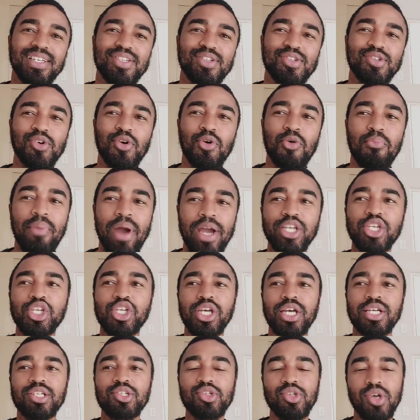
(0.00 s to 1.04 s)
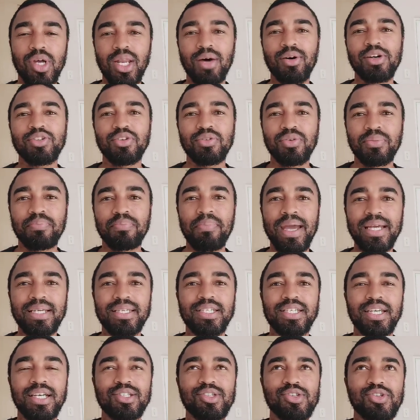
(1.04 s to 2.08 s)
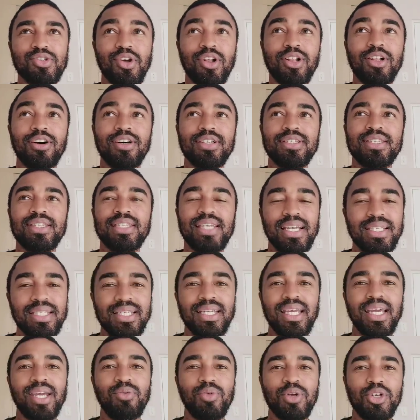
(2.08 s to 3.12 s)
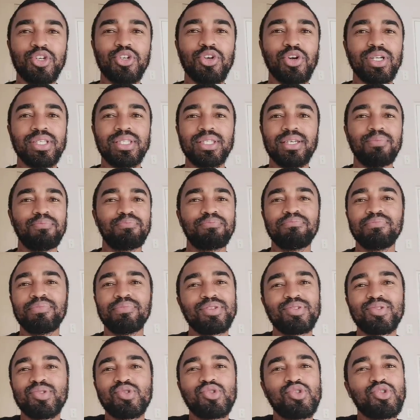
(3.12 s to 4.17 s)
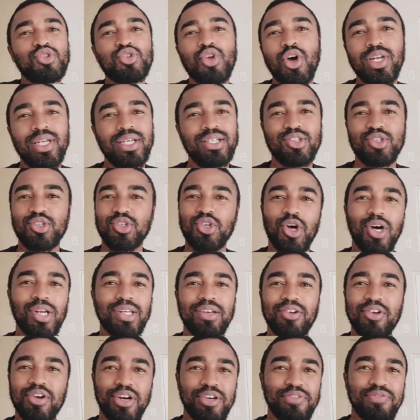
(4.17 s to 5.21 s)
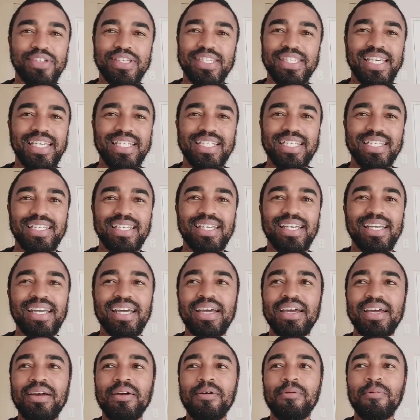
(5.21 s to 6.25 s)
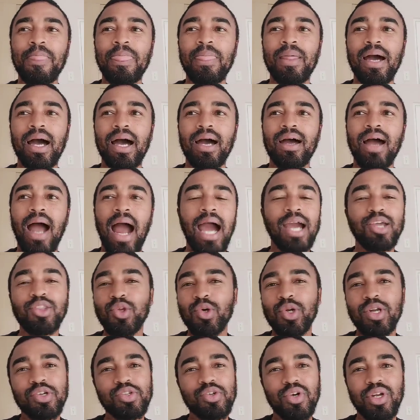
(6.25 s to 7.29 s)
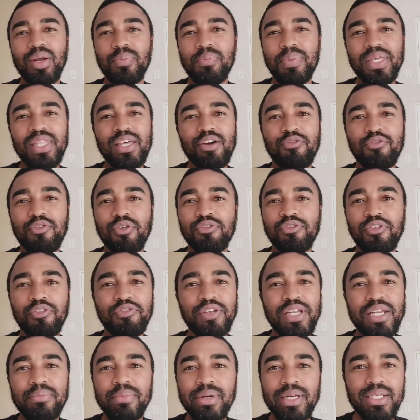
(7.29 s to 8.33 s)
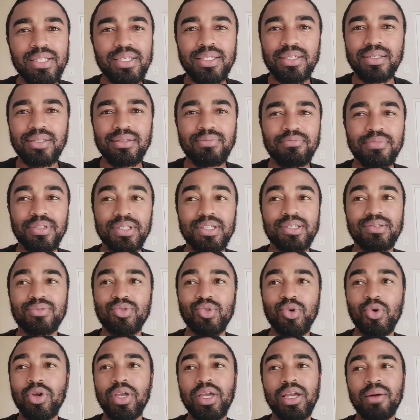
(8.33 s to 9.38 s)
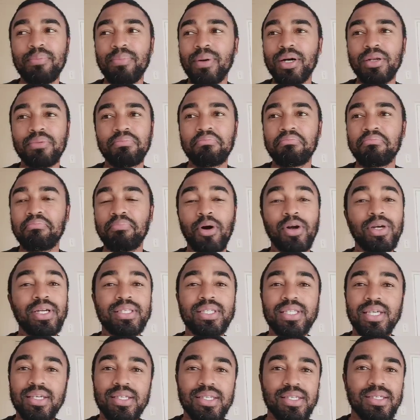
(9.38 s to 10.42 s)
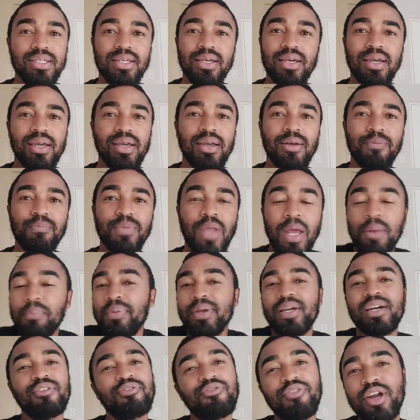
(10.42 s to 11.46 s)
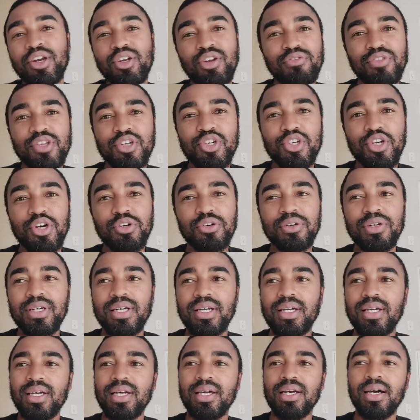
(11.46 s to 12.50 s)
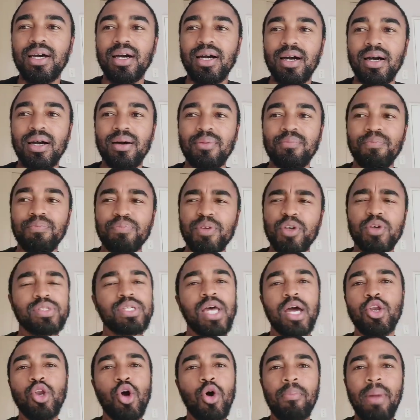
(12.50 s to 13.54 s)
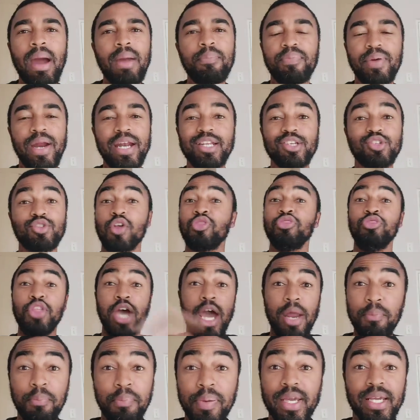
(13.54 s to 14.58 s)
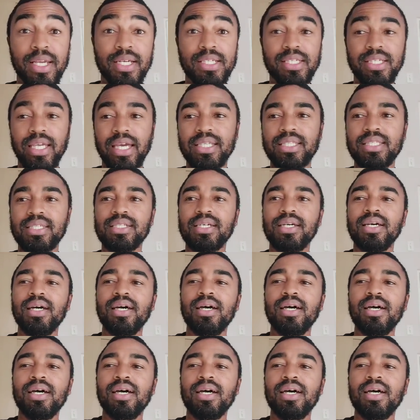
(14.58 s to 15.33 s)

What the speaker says: So Mac G and Sol on Saturday, and we shot a solid conversation. I thought I was going to be there for 15 minutes, just talking about politics and being a friend of the show. Because I know my brand is not that big as yet.